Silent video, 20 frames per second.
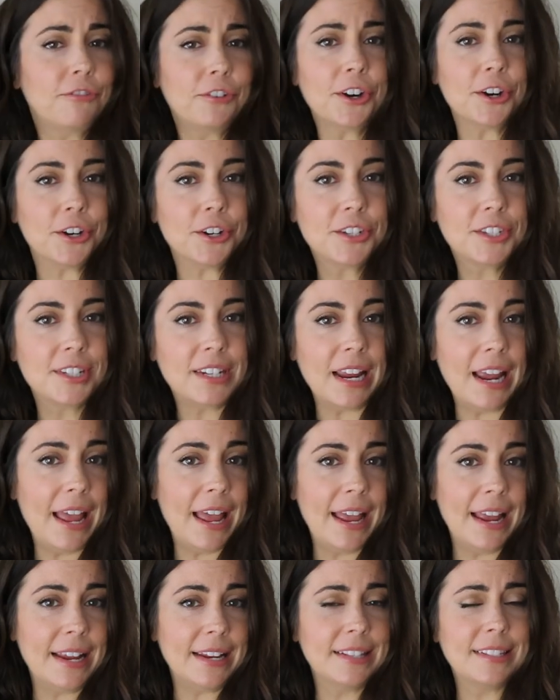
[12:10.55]
first
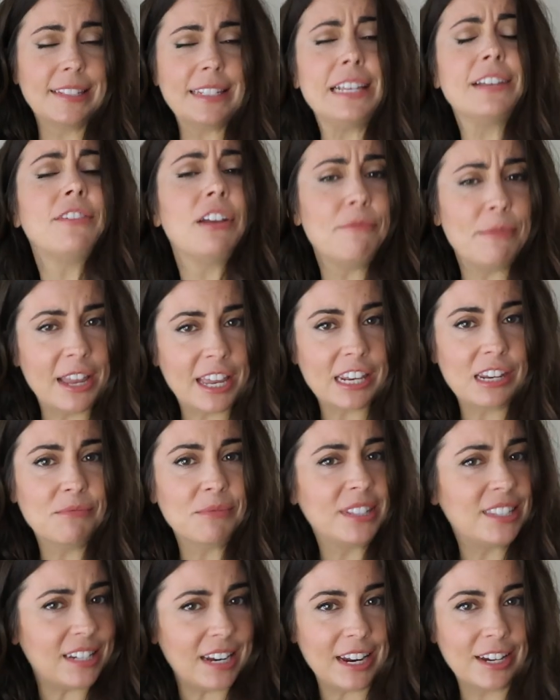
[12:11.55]
and see if I make any
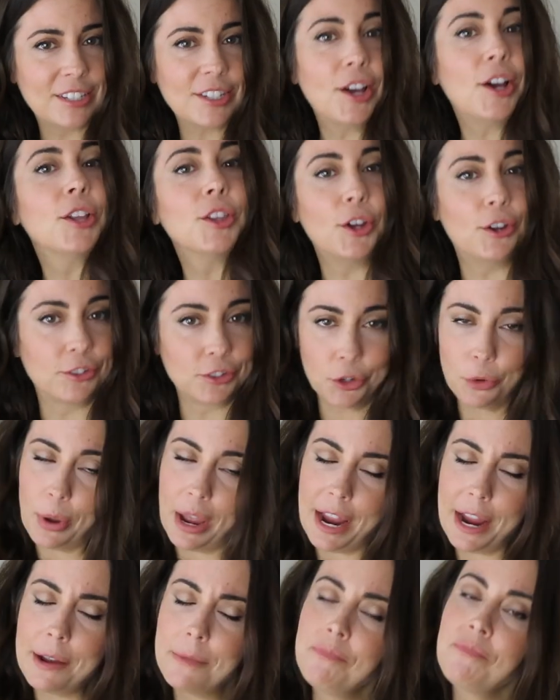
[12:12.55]
mistakes along the way.